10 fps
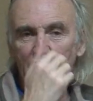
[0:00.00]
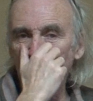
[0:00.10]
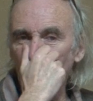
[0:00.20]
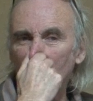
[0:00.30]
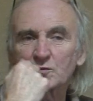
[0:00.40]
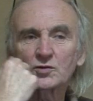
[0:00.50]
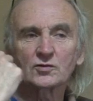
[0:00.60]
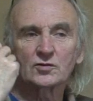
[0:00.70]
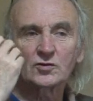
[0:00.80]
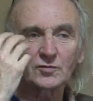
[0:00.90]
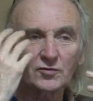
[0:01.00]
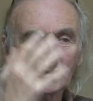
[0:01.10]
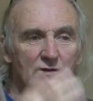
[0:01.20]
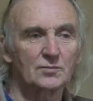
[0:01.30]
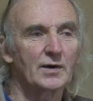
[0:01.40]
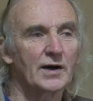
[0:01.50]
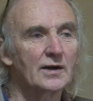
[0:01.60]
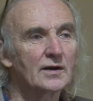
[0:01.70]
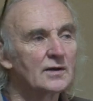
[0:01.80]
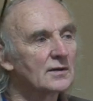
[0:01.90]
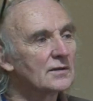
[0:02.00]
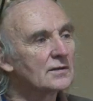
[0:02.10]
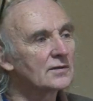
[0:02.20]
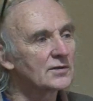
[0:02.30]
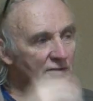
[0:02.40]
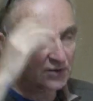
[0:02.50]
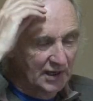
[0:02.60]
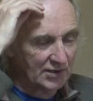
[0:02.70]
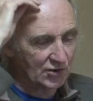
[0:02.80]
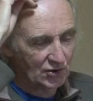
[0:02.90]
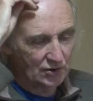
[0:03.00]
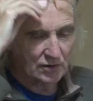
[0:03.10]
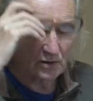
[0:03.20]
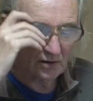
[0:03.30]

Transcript: by or obstructed by such,